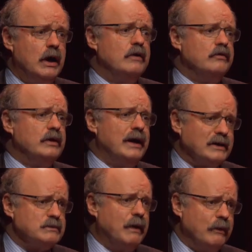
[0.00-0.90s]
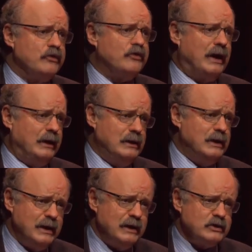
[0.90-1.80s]
over the next months and
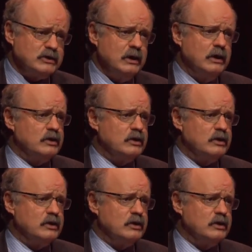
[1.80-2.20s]
years,